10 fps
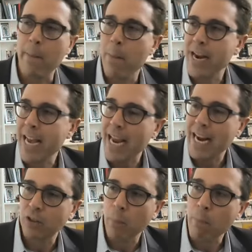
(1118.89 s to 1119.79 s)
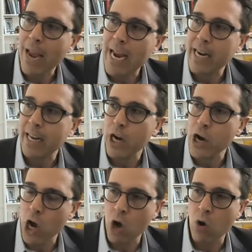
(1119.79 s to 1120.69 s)
Medicaid has made
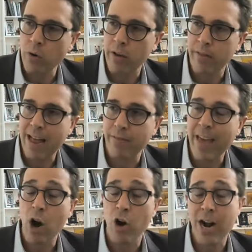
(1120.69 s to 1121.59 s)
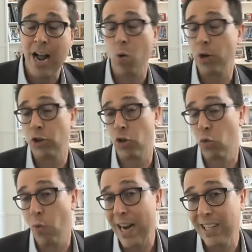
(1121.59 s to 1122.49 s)
known that they are not going to
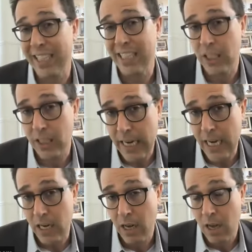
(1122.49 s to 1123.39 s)
directly seek